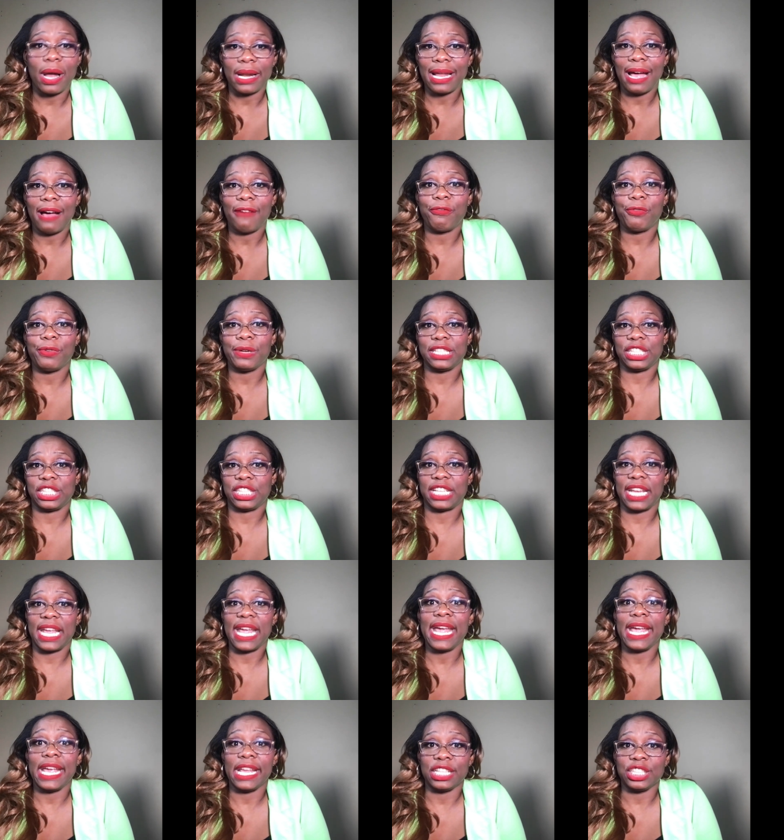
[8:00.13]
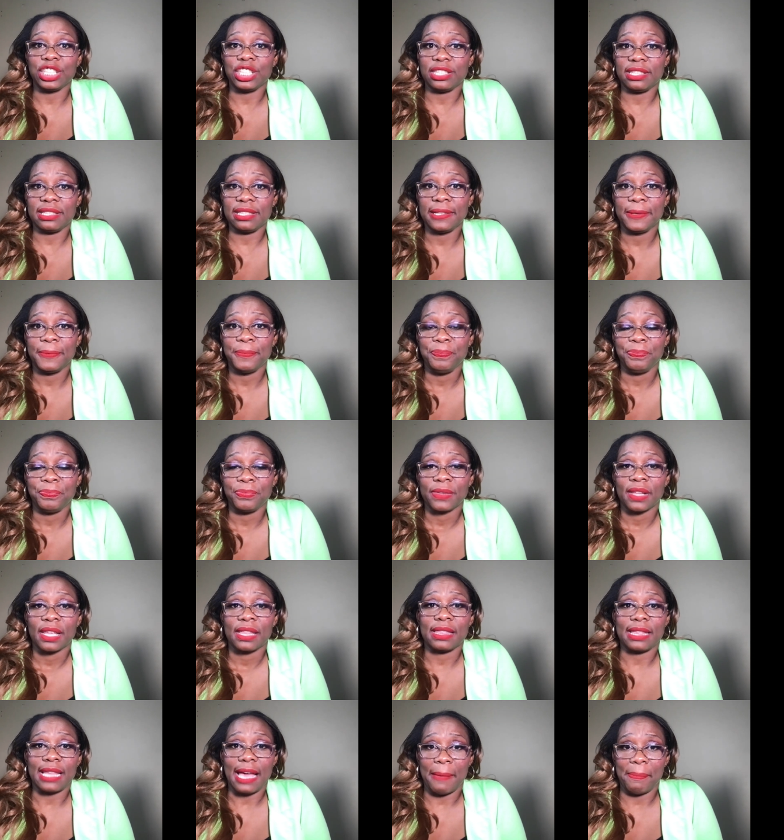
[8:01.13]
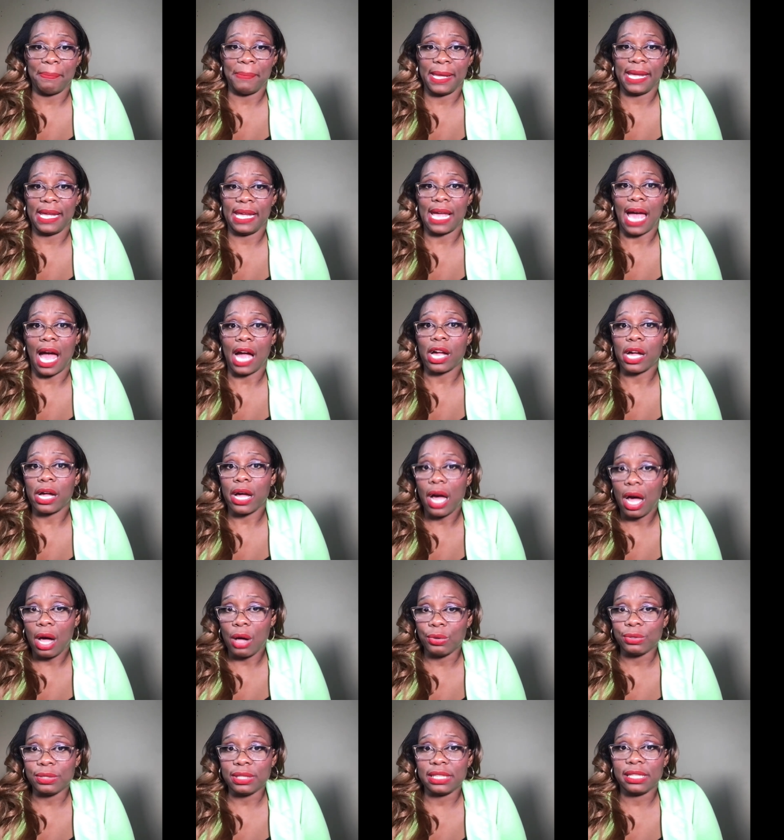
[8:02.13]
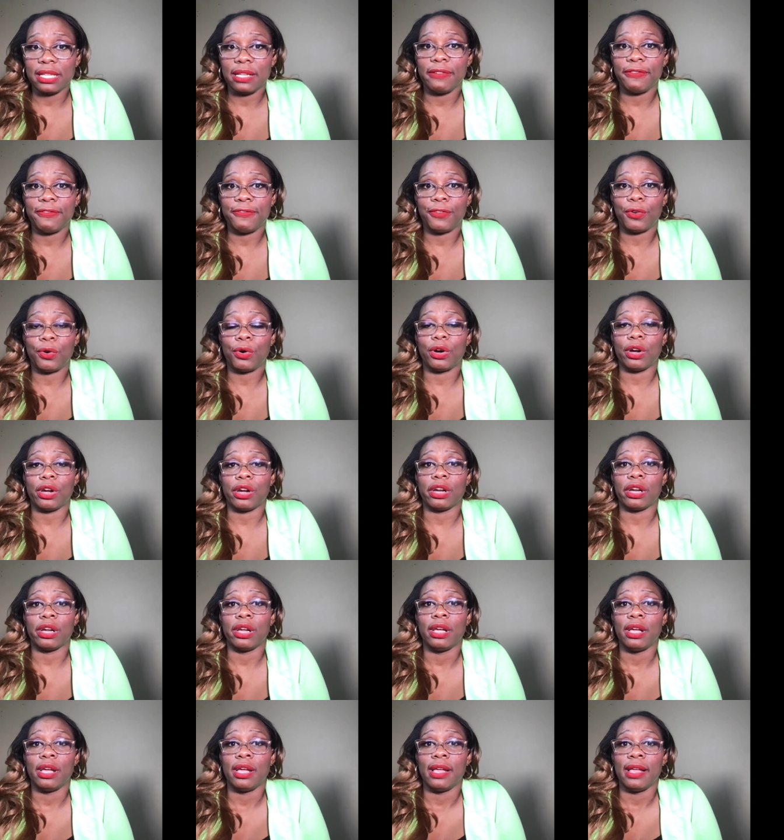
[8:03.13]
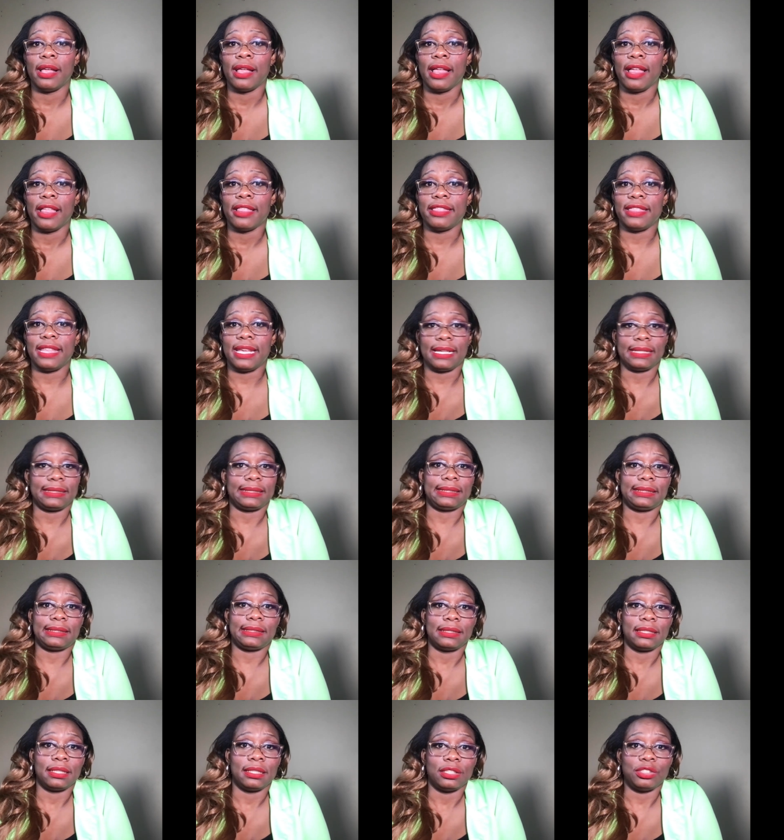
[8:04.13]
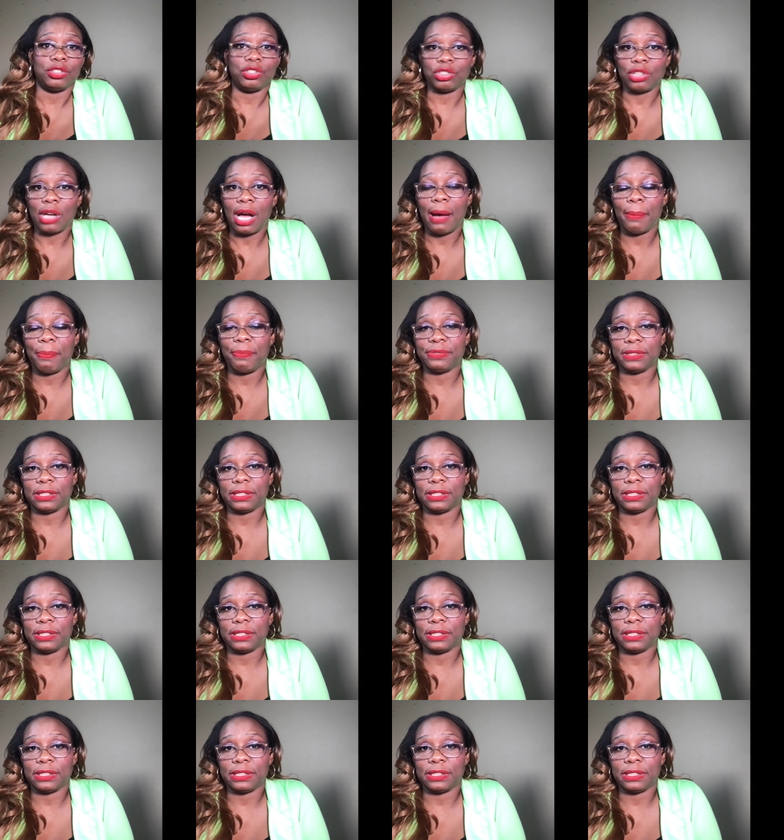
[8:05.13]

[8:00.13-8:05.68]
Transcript: have we changed that may account for this drop?